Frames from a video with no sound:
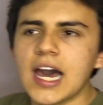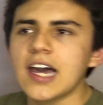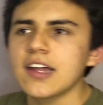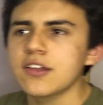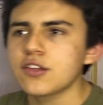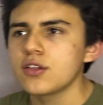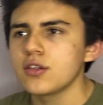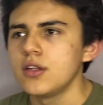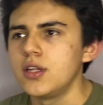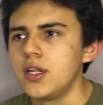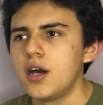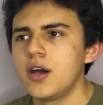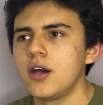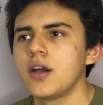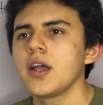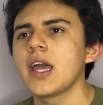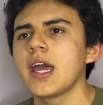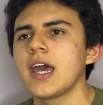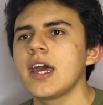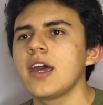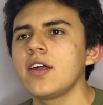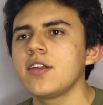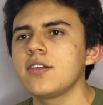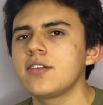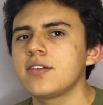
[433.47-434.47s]
as long
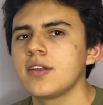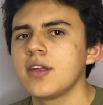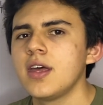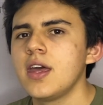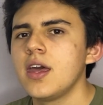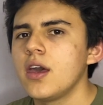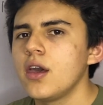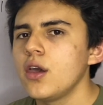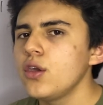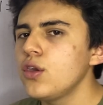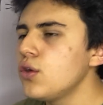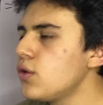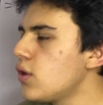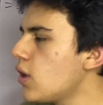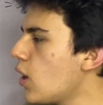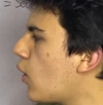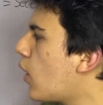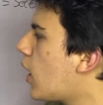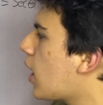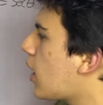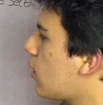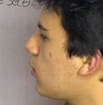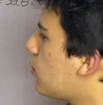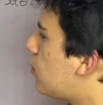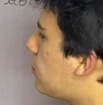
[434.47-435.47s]
as you know
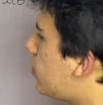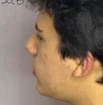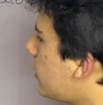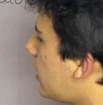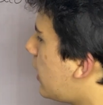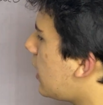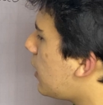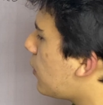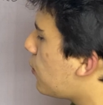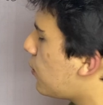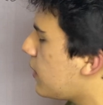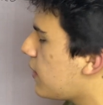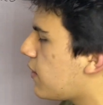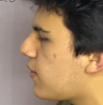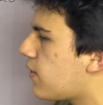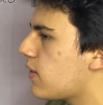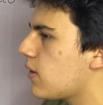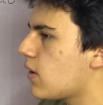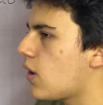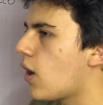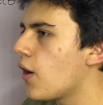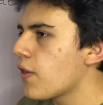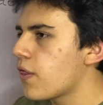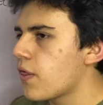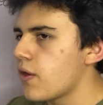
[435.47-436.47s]
how to play with
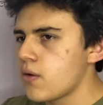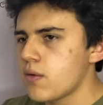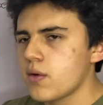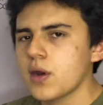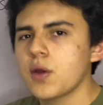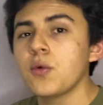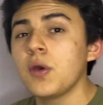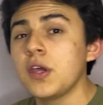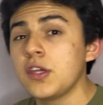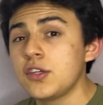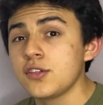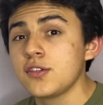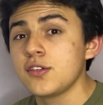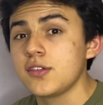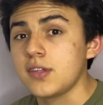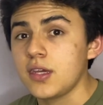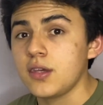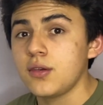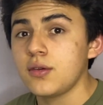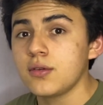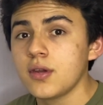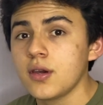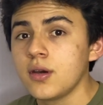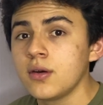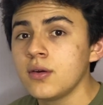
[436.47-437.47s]
other equations that
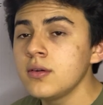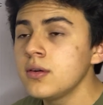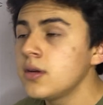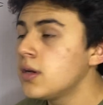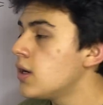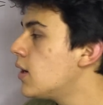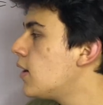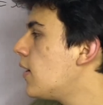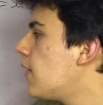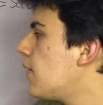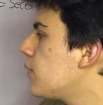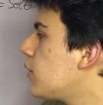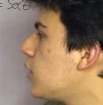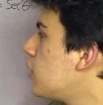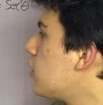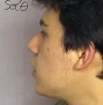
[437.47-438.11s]
you know. You